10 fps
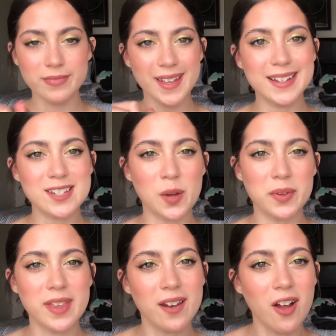I'm topping
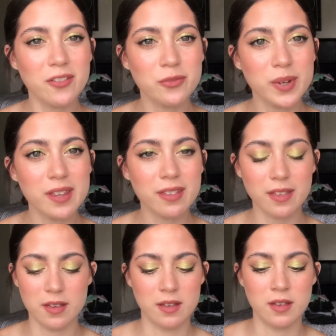that off with
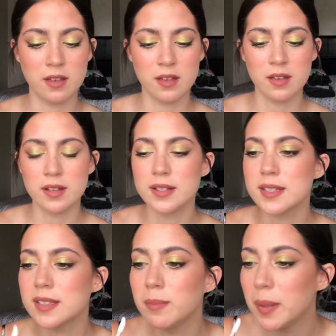
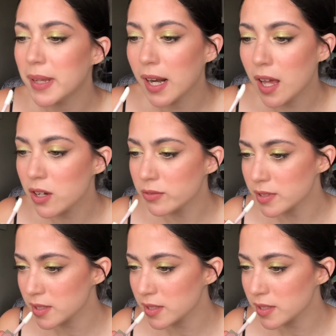some lip gloss.